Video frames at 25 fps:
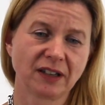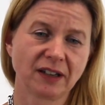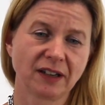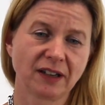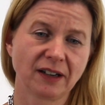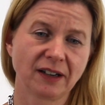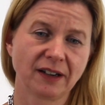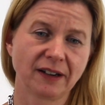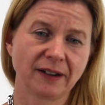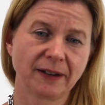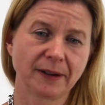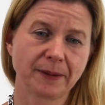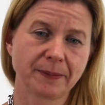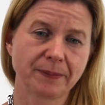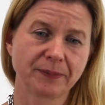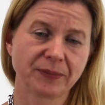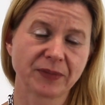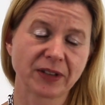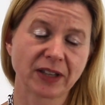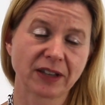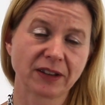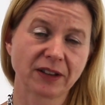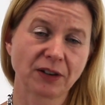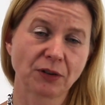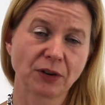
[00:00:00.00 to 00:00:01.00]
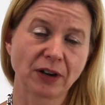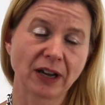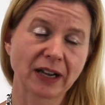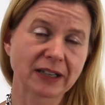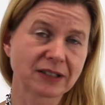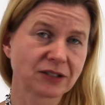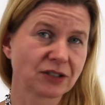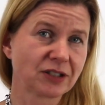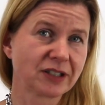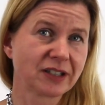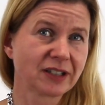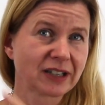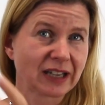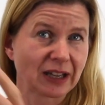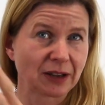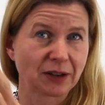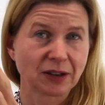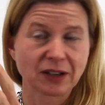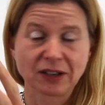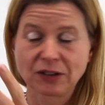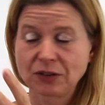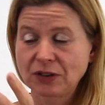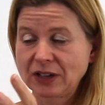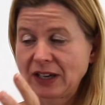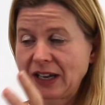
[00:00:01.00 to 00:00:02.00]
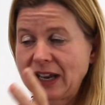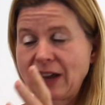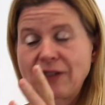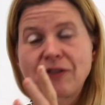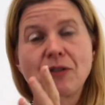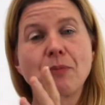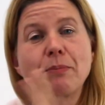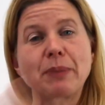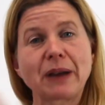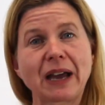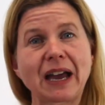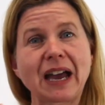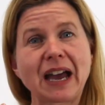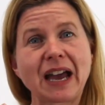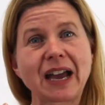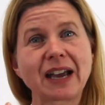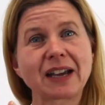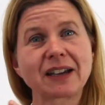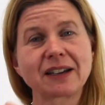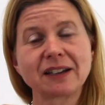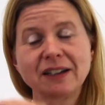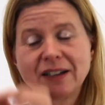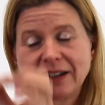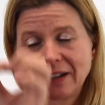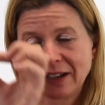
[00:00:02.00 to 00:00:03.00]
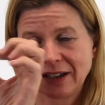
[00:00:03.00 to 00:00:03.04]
actually you can have a bag